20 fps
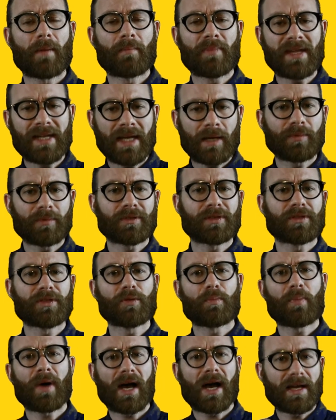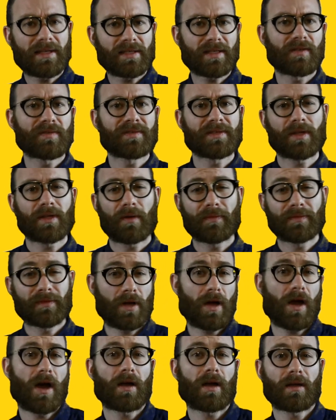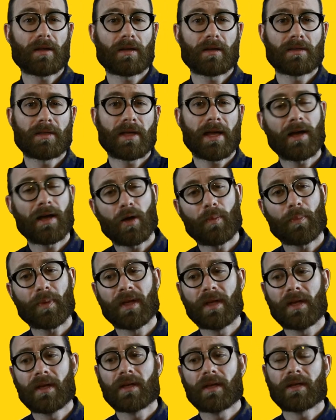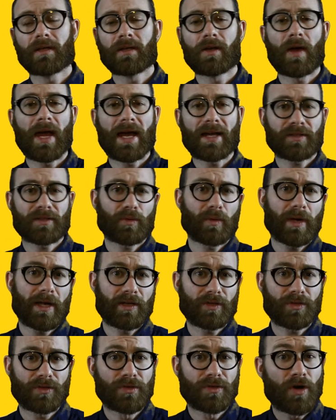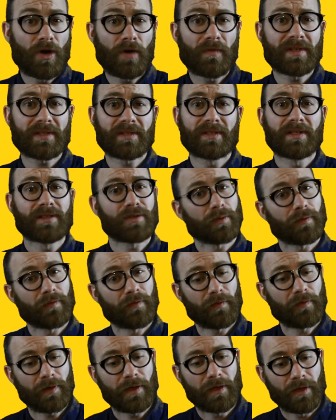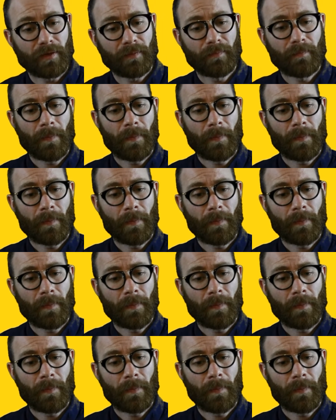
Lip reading: Being able to do positive self-talk to help assuage nervousness or fear.